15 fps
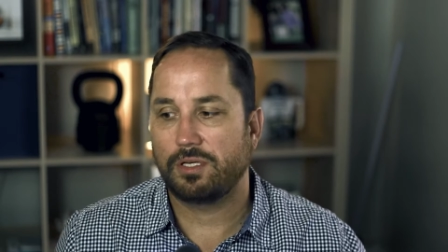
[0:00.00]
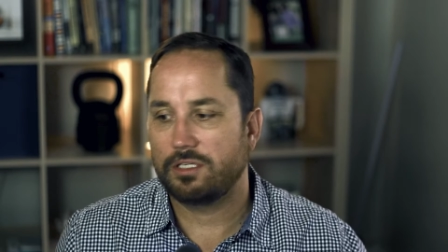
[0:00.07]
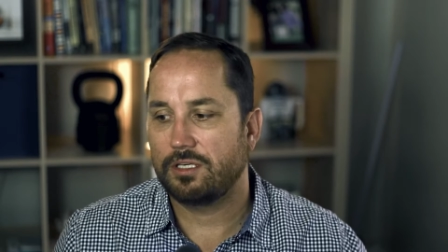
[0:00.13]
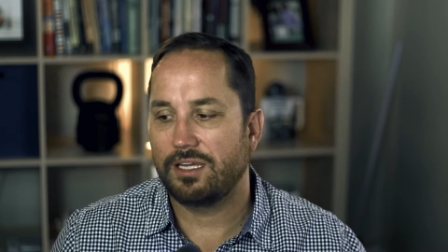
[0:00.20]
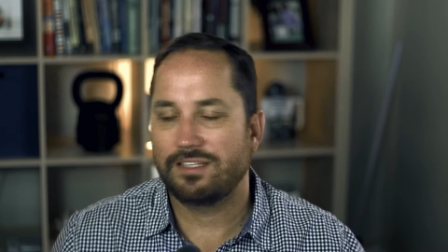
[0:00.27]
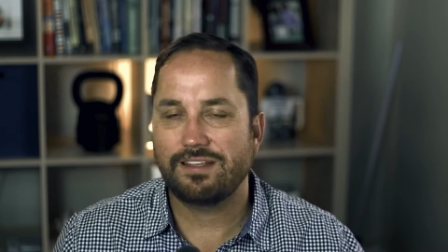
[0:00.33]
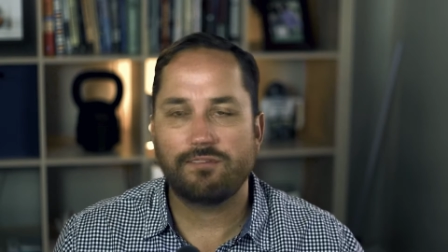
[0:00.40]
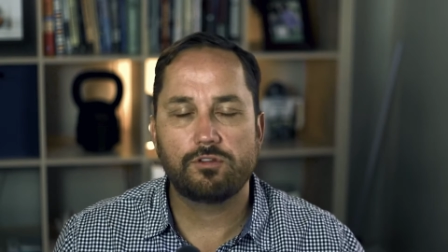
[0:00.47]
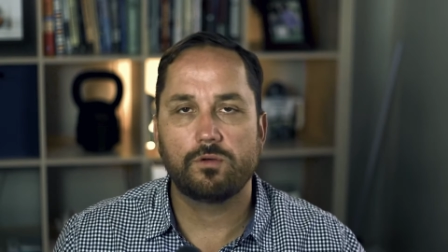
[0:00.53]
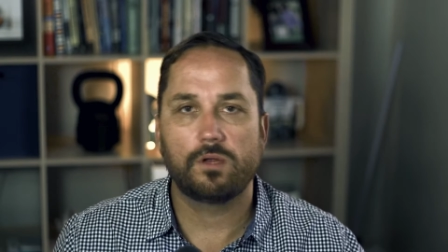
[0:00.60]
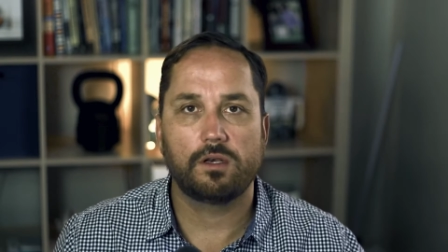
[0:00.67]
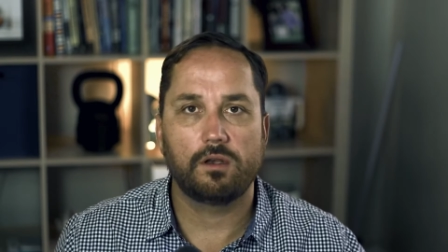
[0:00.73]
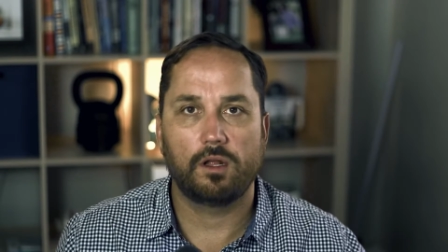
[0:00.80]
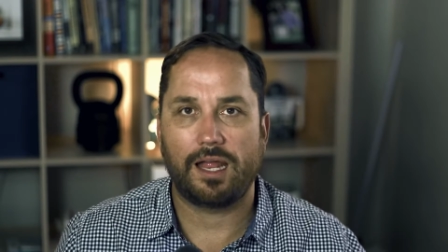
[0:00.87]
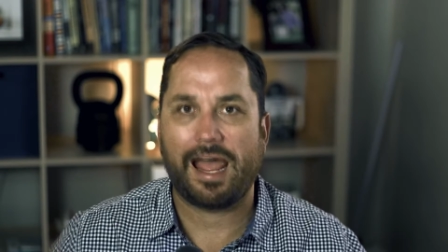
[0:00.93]
But instead of
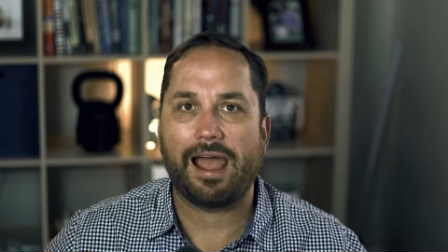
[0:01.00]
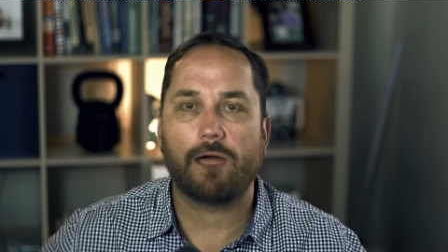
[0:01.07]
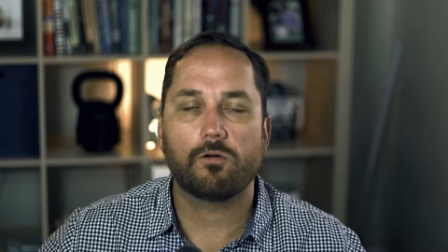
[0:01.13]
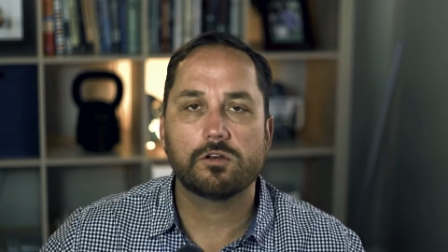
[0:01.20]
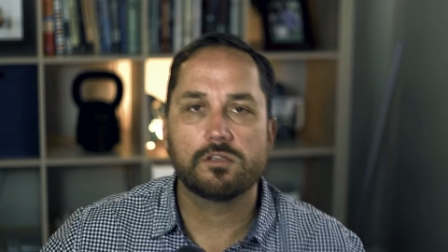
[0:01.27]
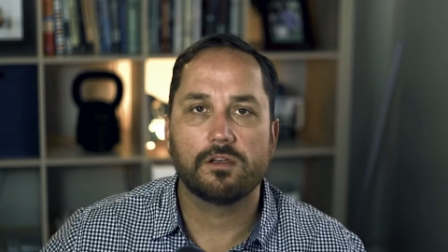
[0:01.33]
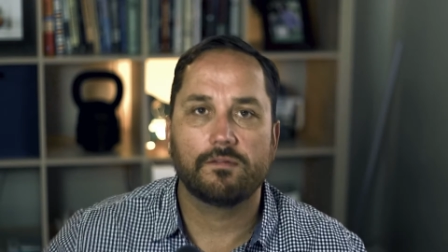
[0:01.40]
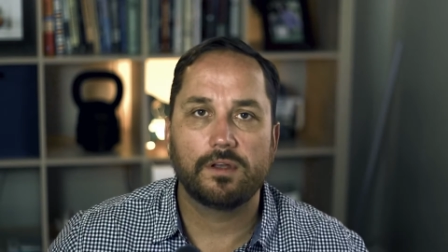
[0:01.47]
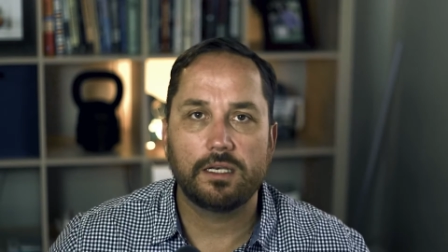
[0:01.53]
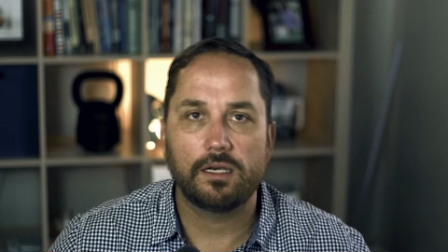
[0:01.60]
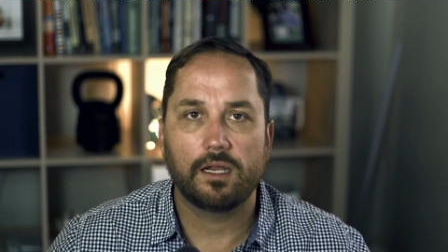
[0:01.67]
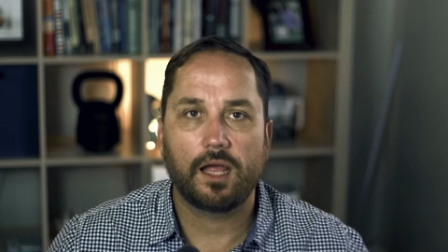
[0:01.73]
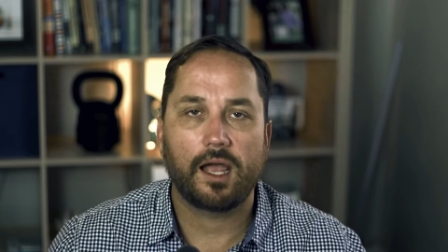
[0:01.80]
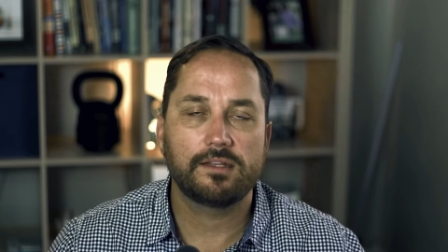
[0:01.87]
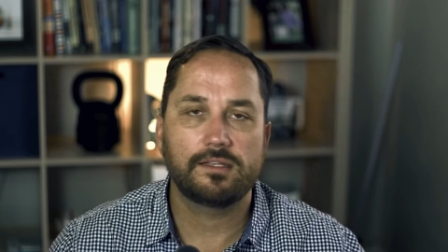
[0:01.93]
doing hours of
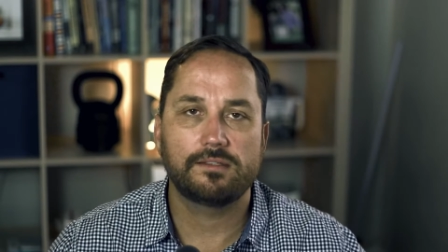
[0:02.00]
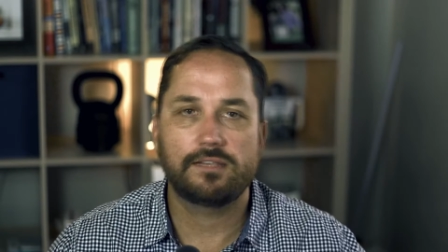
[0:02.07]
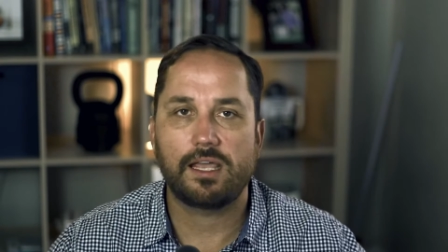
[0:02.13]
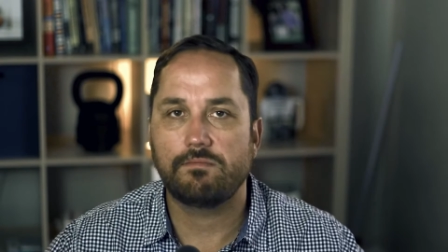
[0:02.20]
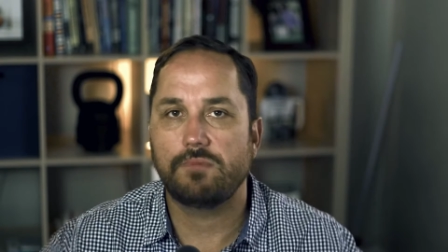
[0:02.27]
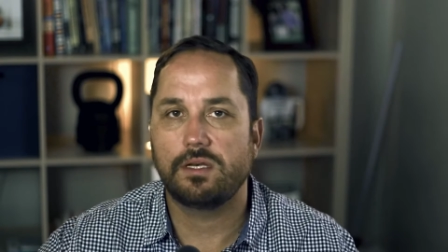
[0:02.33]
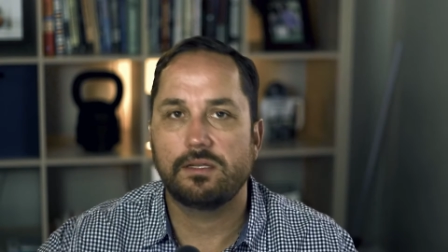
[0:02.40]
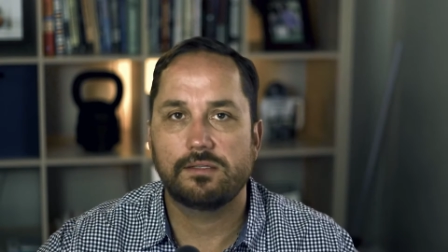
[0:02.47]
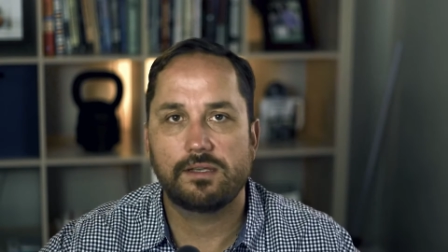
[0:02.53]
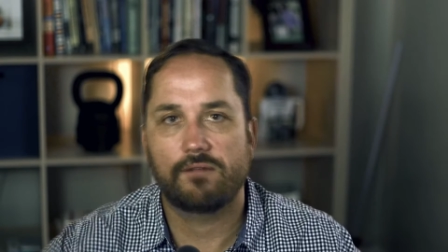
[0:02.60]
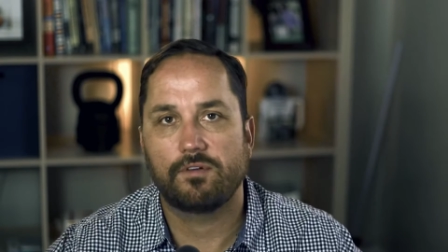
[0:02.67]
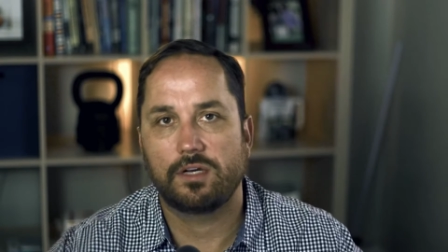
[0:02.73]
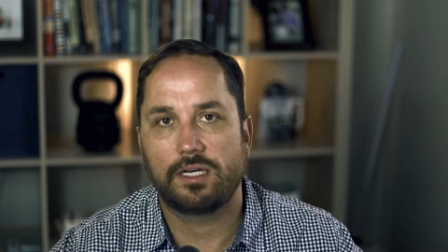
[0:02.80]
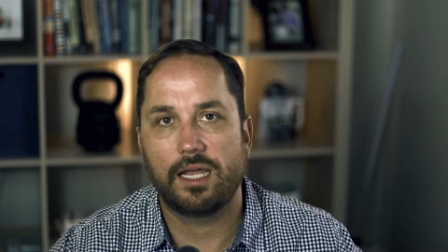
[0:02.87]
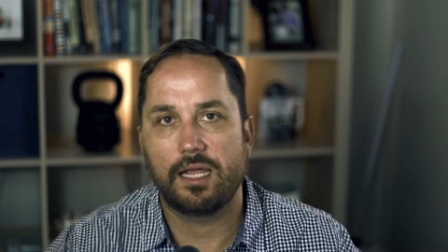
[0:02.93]
it, I did 10 minutes
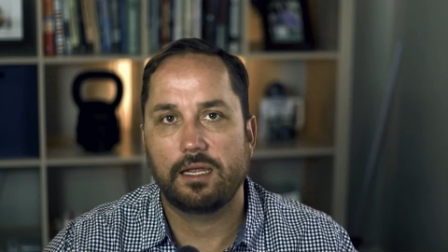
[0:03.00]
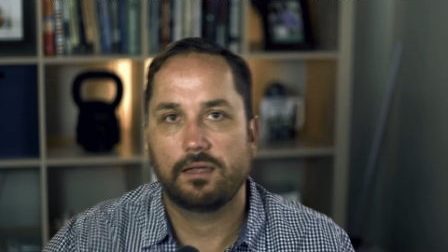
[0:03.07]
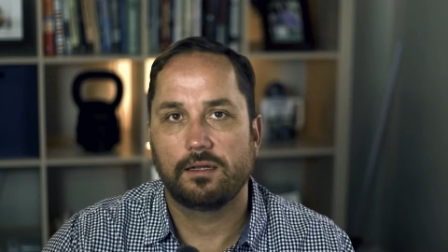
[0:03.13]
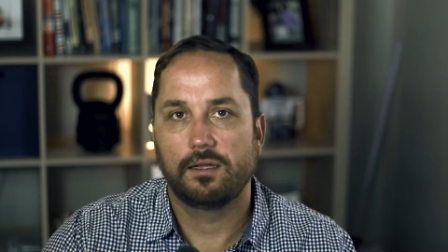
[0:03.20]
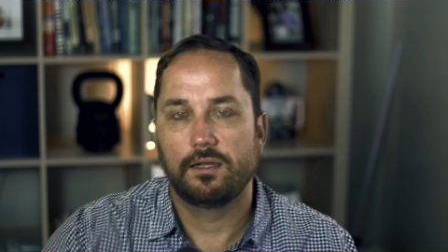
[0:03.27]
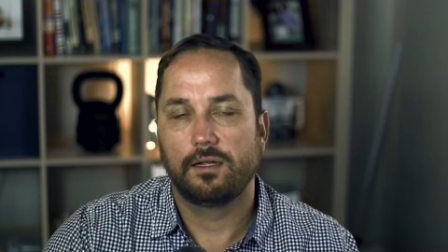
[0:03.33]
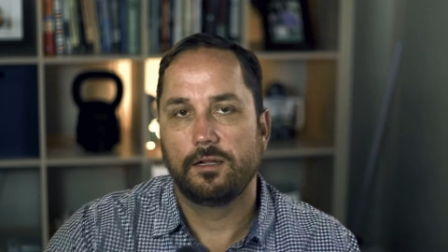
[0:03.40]
every day.